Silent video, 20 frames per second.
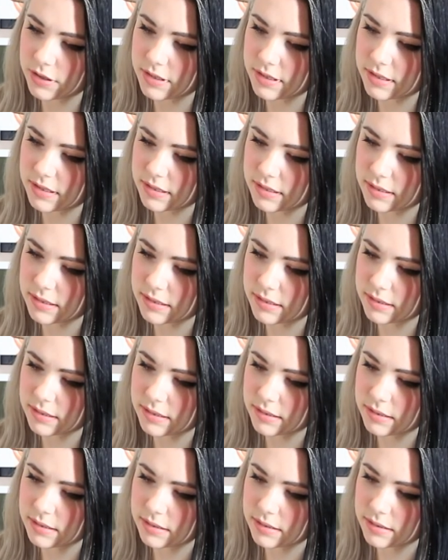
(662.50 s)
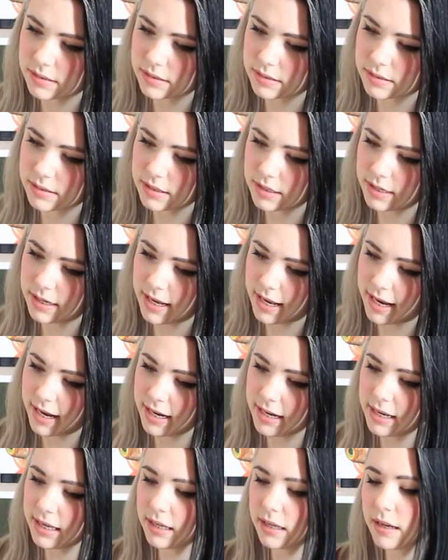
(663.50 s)

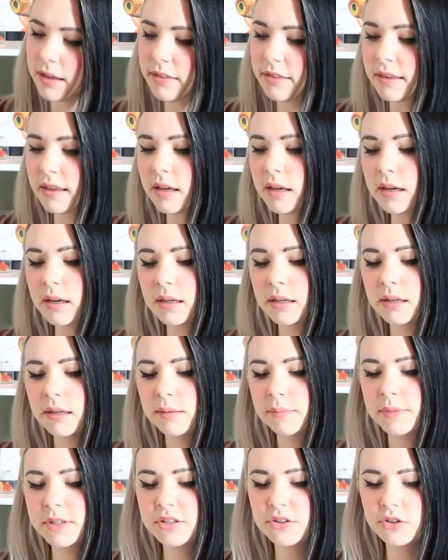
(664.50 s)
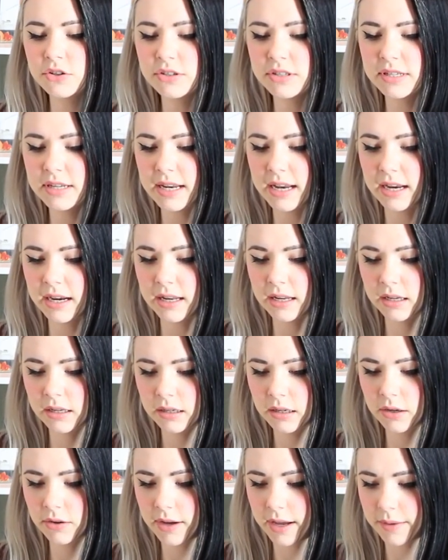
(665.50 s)
Sedani, I think? Mr. Sedani,
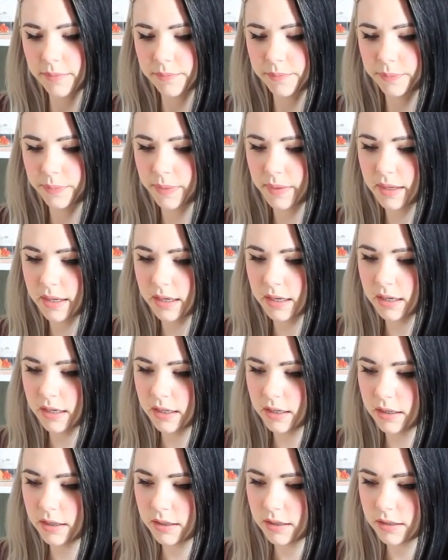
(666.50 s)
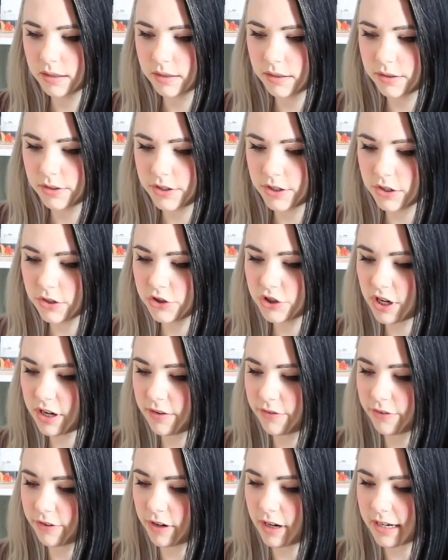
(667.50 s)
okay. Dear
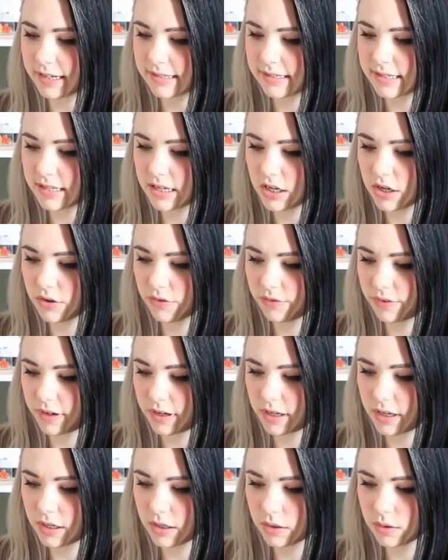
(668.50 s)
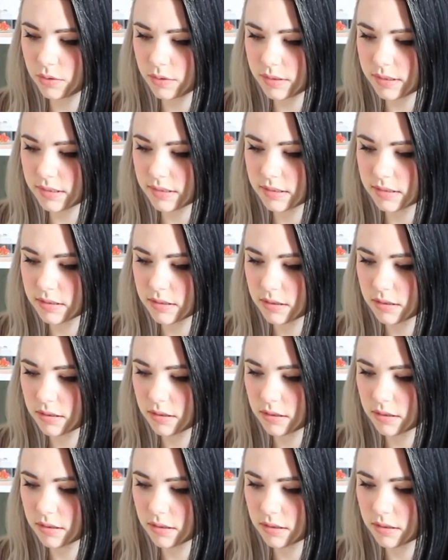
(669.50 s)
Jennifer, I see your videos